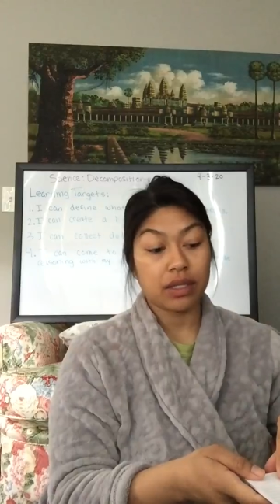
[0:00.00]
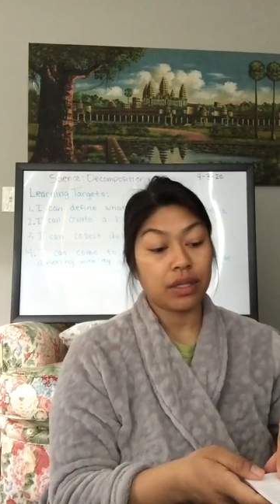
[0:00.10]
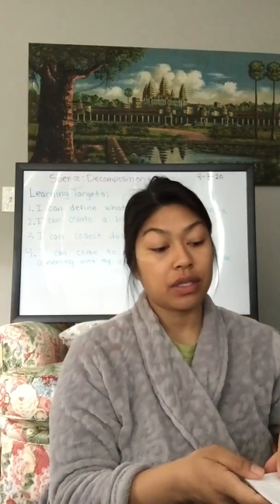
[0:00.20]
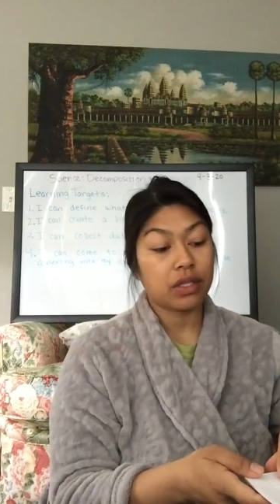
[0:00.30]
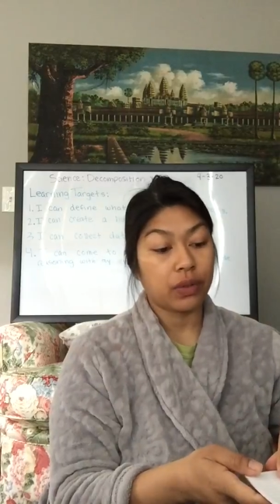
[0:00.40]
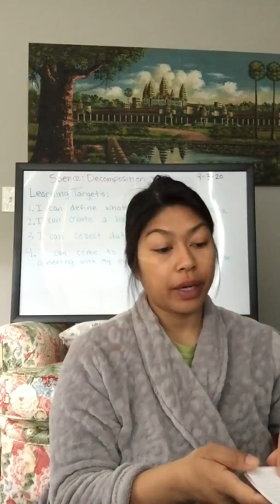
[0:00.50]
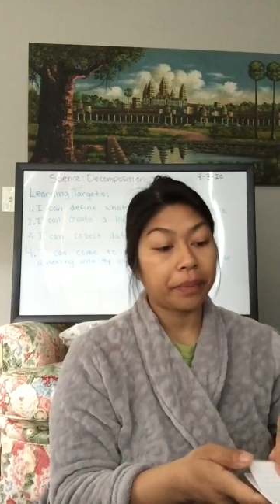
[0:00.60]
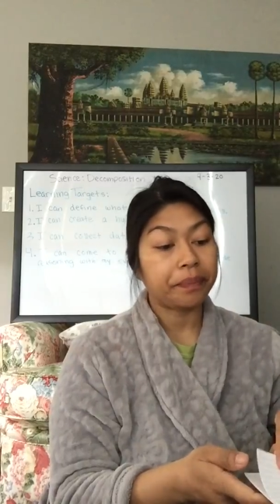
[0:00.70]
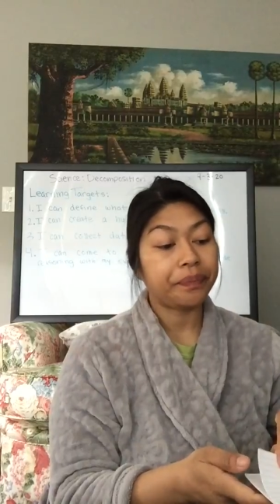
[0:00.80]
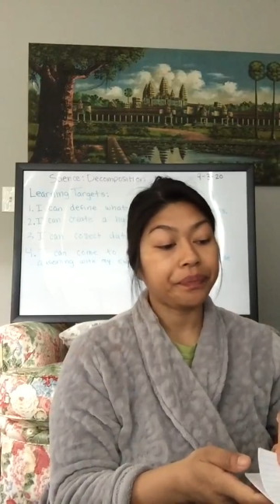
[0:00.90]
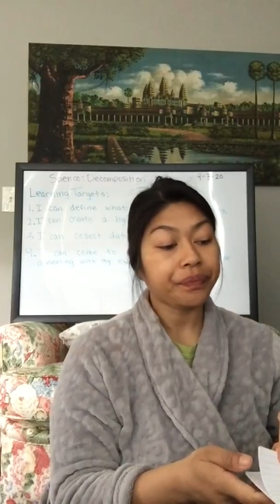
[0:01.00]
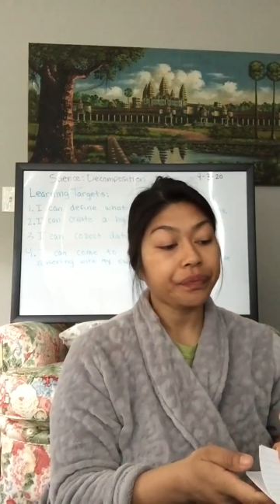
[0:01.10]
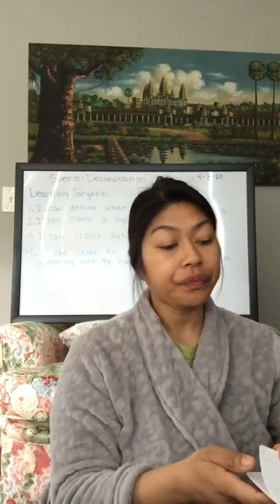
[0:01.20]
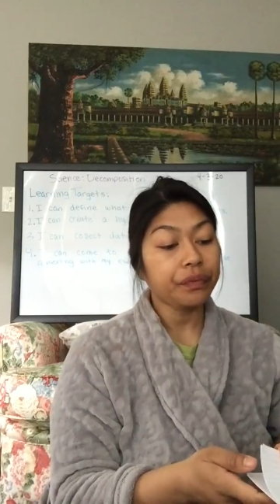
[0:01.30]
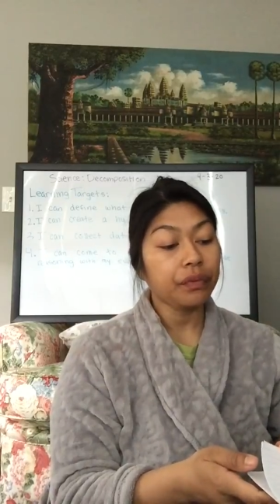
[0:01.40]
to the store.
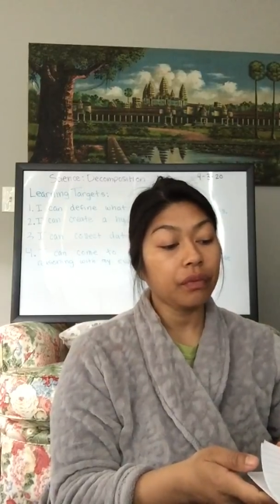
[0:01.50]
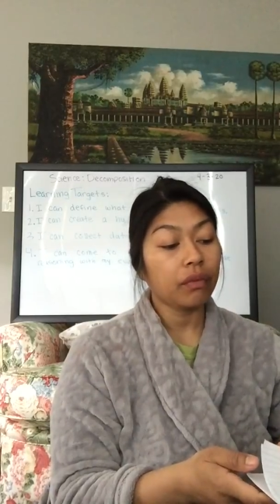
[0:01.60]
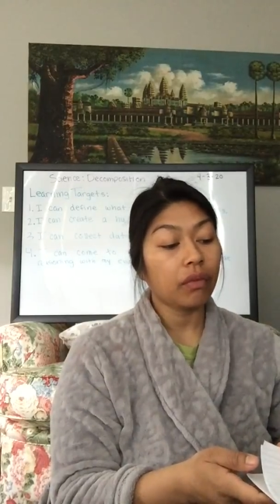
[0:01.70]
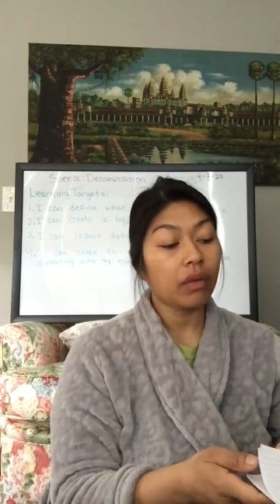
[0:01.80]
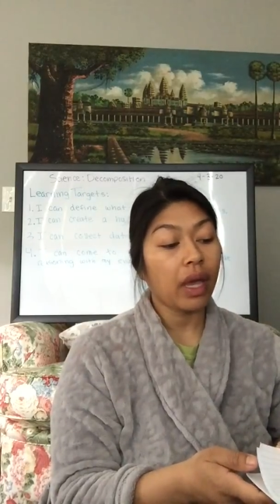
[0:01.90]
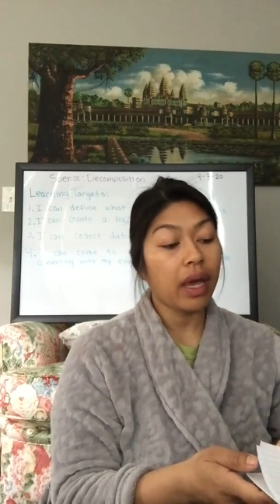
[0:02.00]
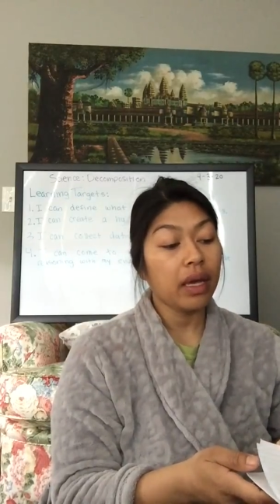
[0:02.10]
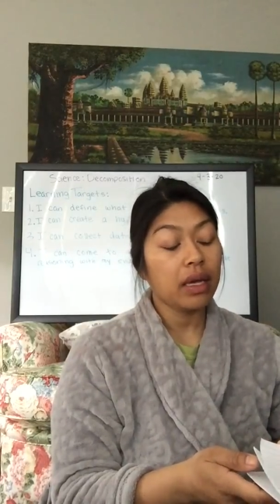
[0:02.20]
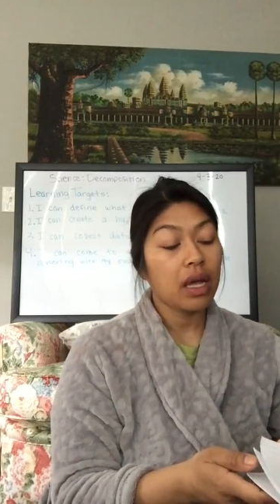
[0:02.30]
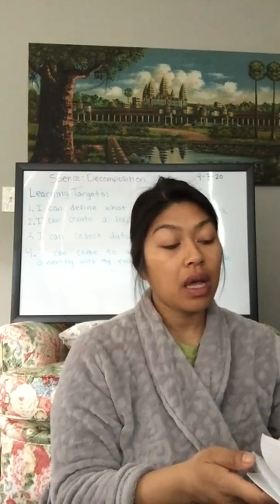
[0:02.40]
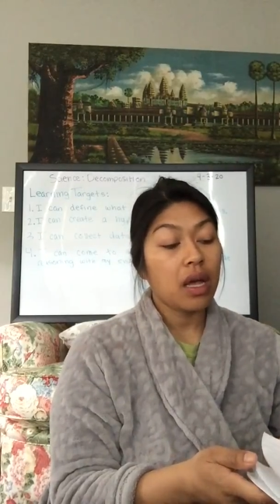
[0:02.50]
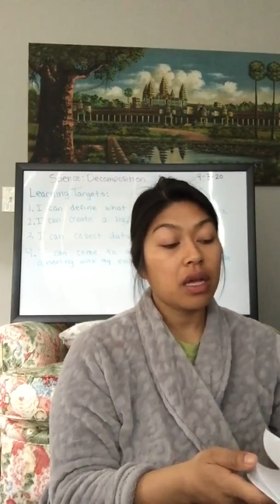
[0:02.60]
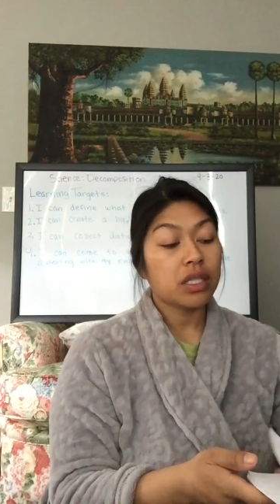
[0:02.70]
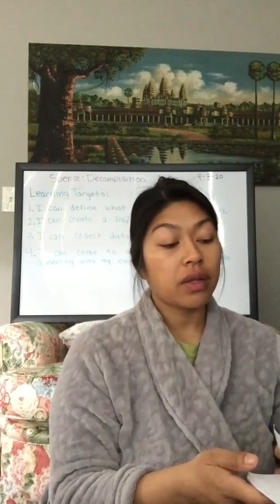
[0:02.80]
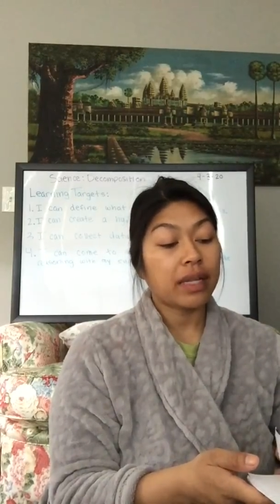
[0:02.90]
Okay,
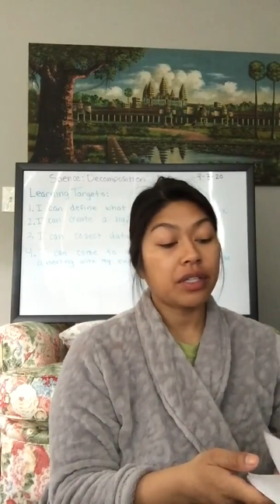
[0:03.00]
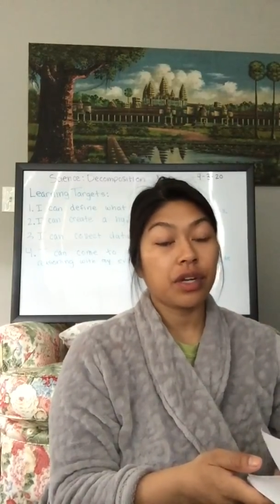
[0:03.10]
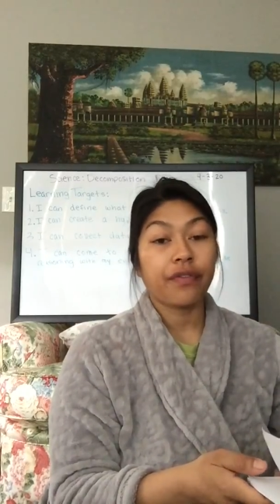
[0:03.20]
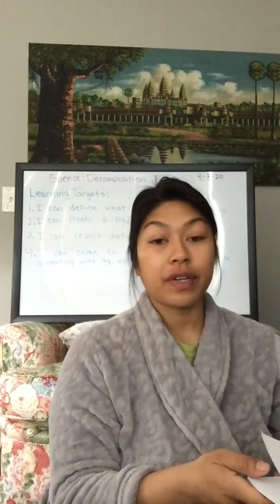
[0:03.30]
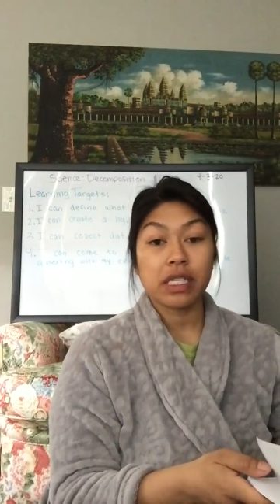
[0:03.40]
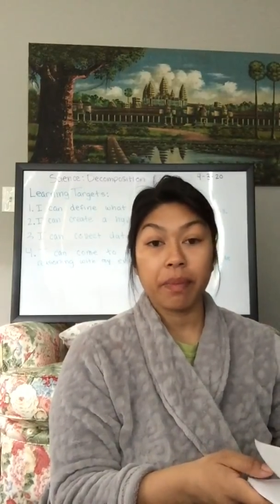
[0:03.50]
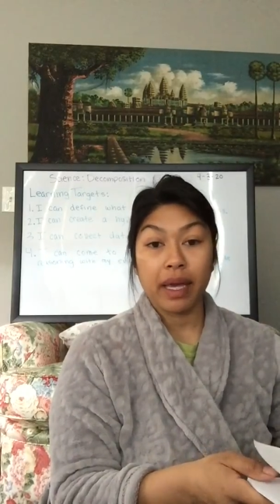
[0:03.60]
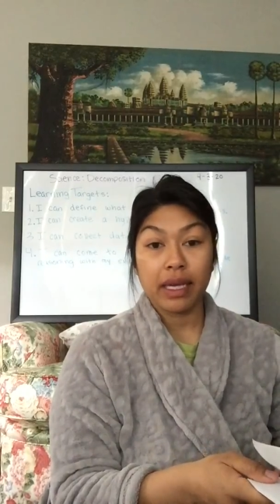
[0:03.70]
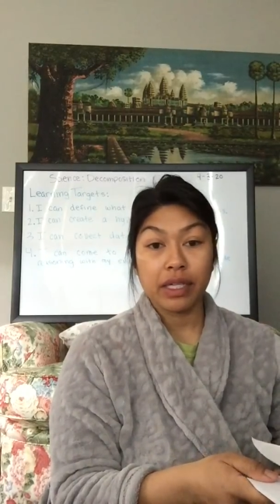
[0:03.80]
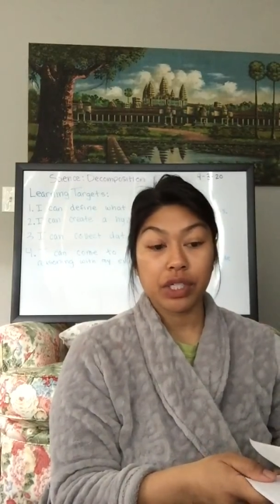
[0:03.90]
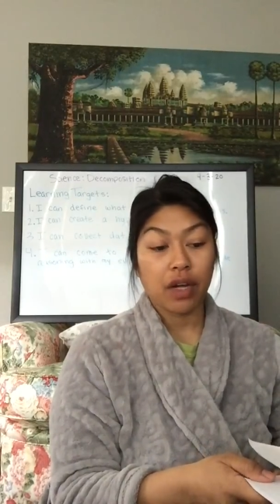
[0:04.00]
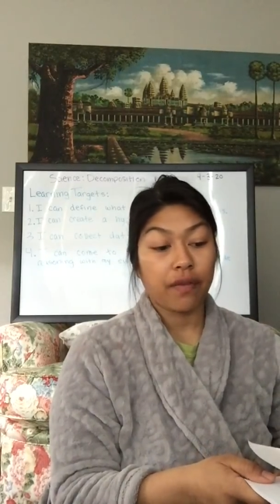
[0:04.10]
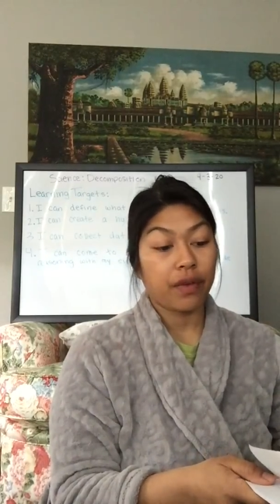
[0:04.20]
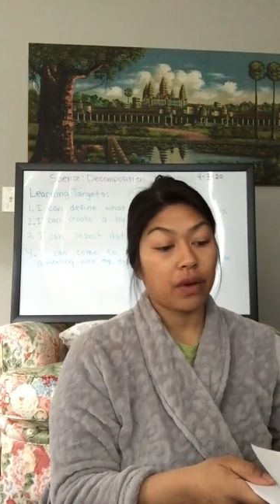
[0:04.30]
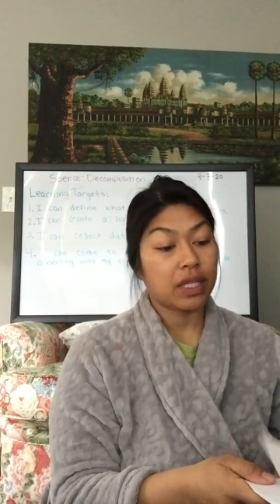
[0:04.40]
so that's your first page
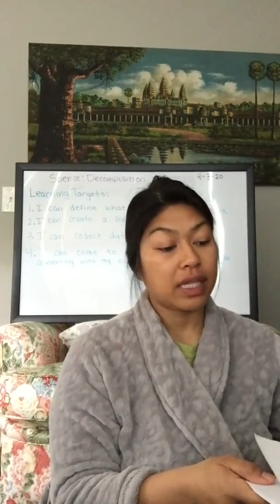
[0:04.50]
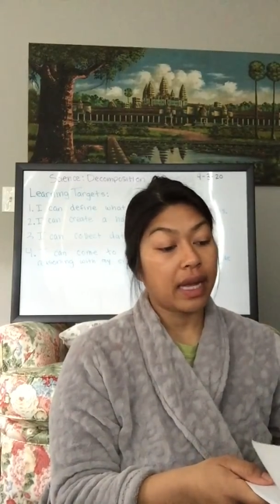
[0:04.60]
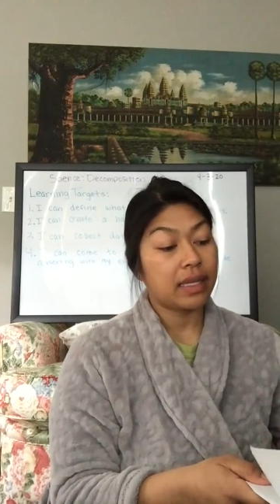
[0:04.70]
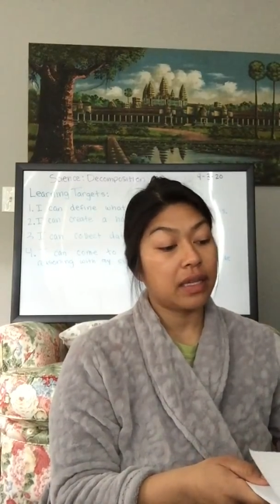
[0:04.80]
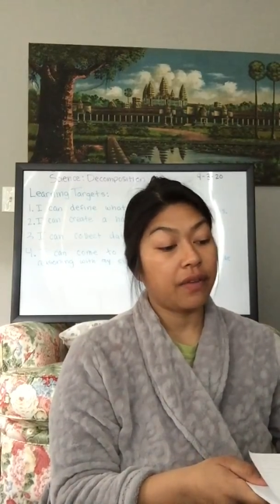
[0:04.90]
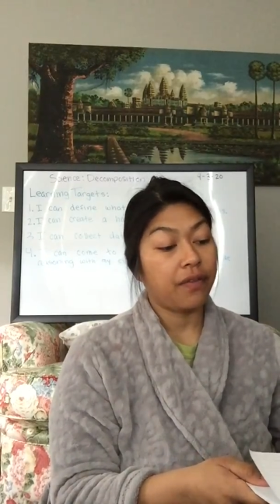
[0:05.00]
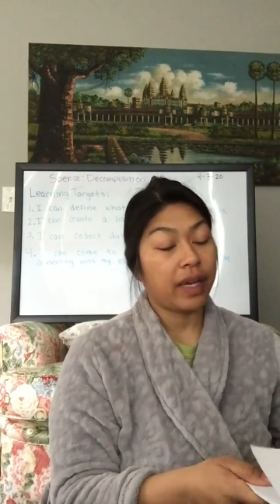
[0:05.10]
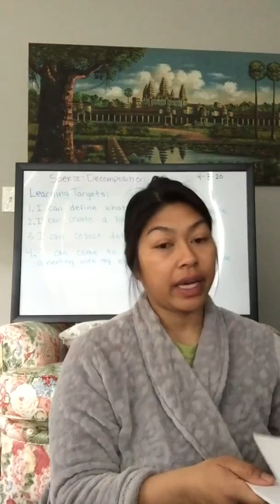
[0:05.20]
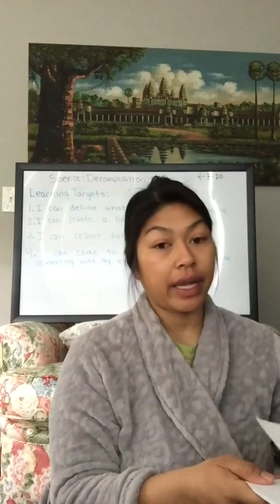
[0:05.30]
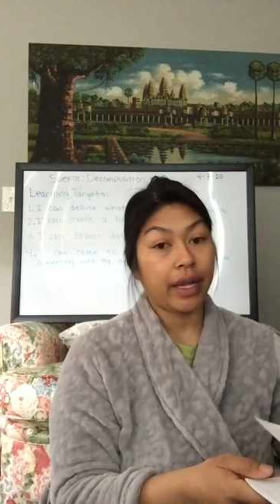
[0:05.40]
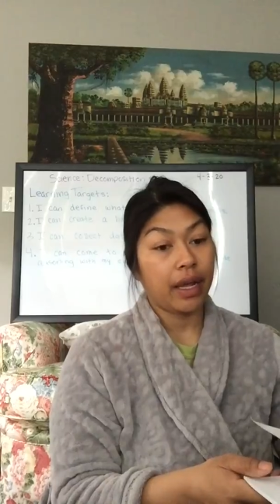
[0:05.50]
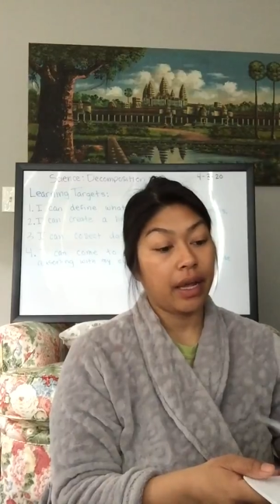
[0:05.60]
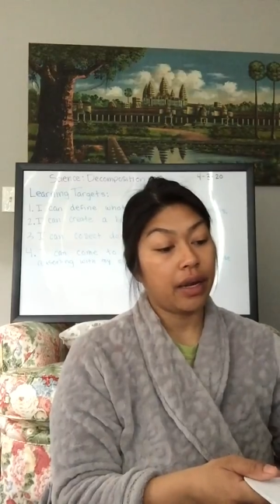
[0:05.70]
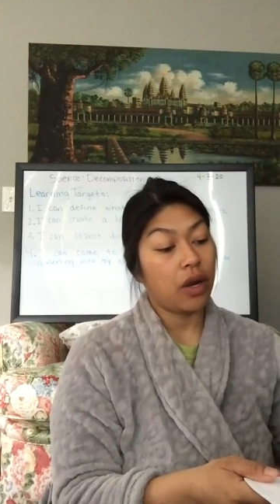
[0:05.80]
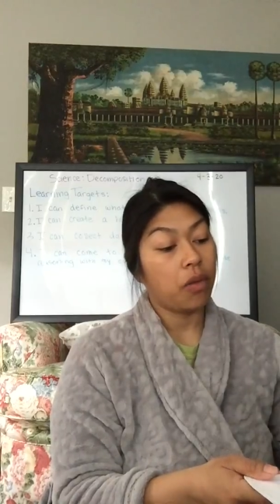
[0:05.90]
of your scientific
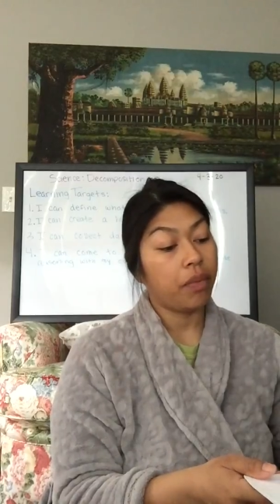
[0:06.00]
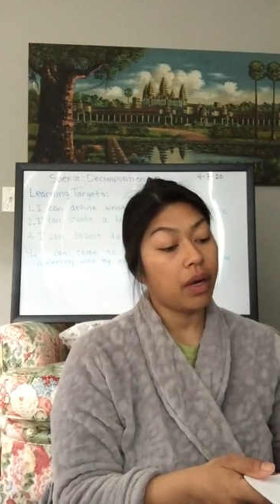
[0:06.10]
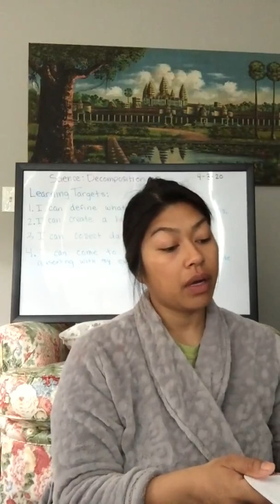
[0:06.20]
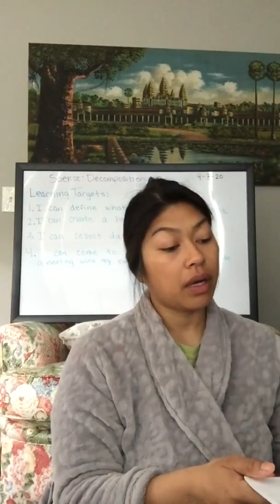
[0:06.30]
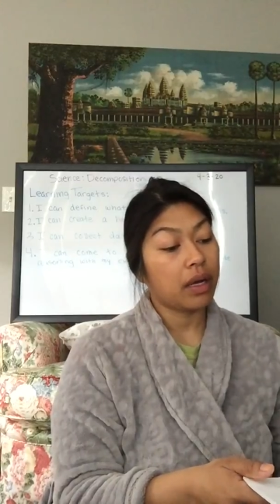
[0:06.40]
notebook.